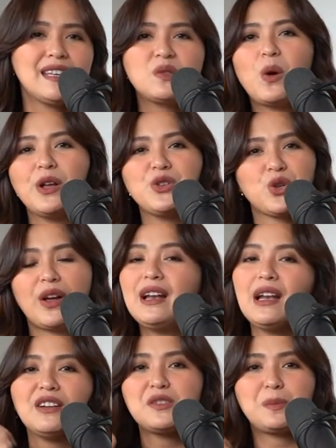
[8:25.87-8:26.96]
Wancho.
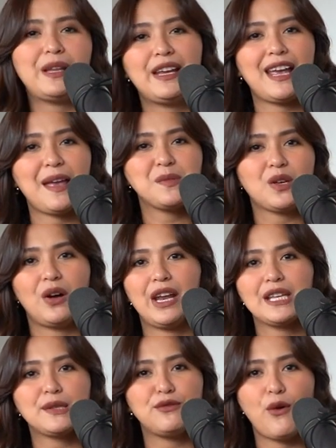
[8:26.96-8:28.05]
He loves playing games on
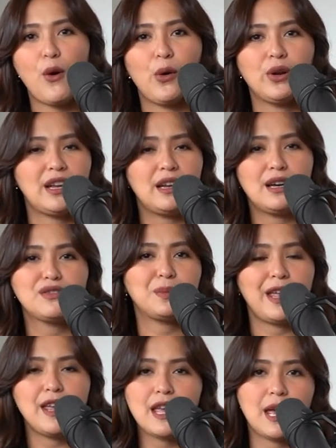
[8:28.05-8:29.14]
his phone. He loves
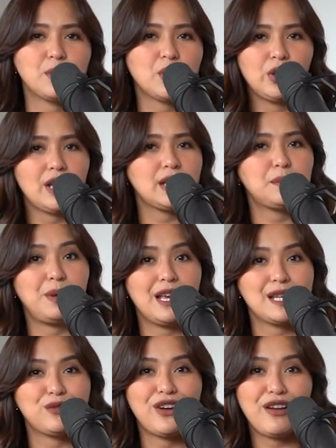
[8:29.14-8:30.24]
playing games on his
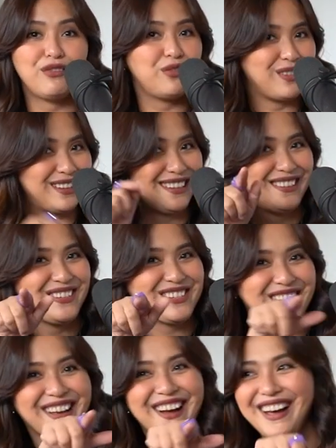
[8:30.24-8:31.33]
PS5,
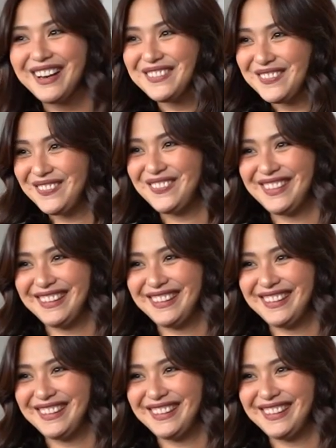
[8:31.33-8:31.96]
which I got him.